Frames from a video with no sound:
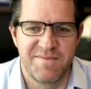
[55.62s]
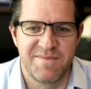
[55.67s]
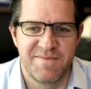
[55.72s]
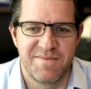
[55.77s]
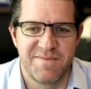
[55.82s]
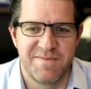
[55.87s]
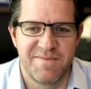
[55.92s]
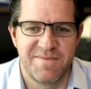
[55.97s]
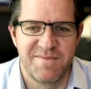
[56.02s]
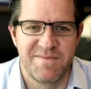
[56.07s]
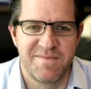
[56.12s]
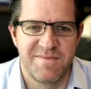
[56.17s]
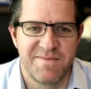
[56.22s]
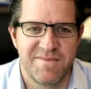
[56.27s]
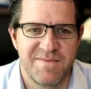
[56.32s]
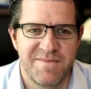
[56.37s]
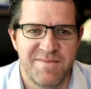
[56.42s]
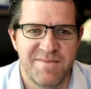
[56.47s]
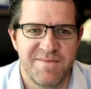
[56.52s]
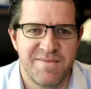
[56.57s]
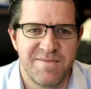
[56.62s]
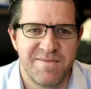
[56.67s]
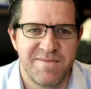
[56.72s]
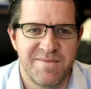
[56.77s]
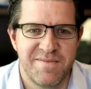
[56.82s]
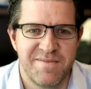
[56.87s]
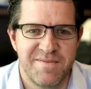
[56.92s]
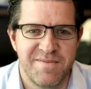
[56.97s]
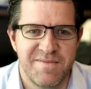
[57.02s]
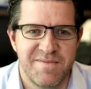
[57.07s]

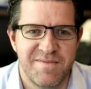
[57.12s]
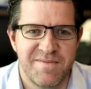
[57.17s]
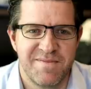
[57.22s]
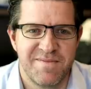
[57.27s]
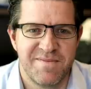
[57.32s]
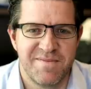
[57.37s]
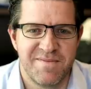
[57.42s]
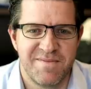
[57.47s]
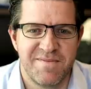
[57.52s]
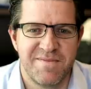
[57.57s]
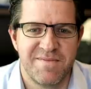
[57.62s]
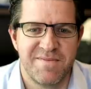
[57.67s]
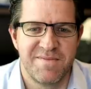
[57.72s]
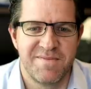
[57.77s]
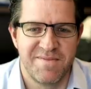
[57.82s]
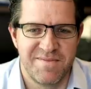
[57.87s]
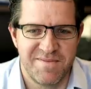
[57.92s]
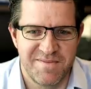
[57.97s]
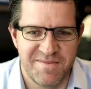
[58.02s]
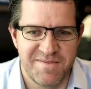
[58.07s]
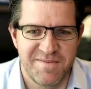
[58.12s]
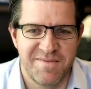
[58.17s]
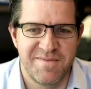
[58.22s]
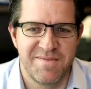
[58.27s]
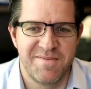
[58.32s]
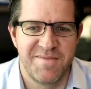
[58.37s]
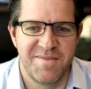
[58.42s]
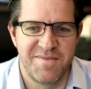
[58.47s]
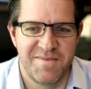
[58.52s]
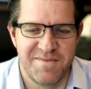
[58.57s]

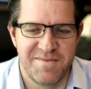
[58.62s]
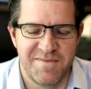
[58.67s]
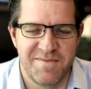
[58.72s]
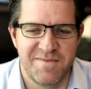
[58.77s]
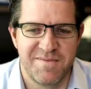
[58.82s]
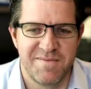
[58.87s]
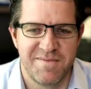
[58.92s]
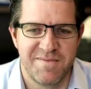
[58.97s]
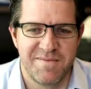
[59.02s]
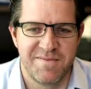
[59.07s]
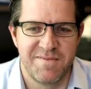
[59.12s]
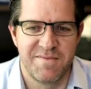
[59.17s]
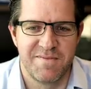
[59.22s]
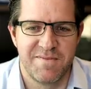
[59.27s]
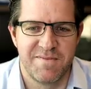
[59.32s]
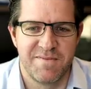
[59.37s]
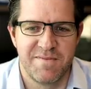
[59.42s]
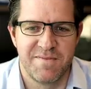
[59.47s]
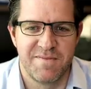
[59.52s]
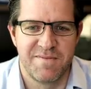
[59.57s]
No words are spoken by the person on screen.